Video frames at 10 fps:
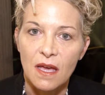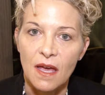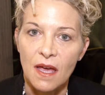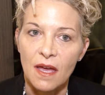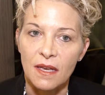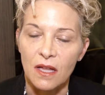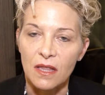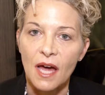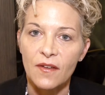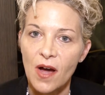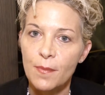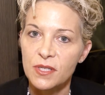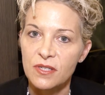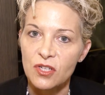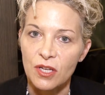and a lot of
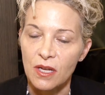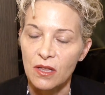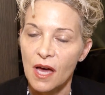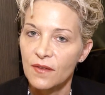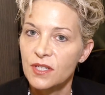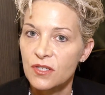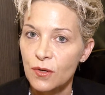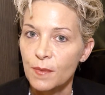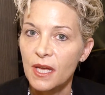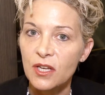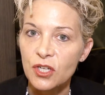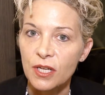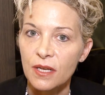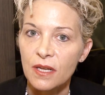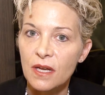opposition, a lot of
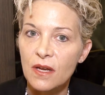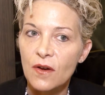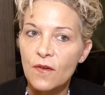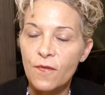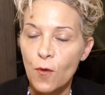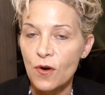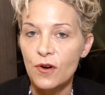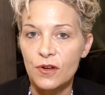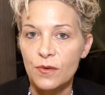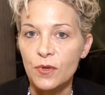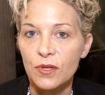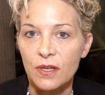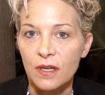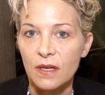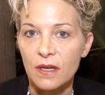discrimination for her
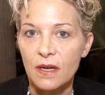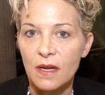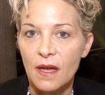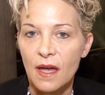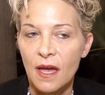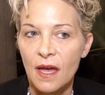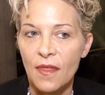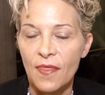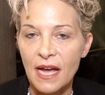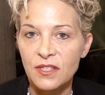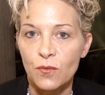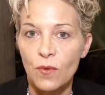community. And that's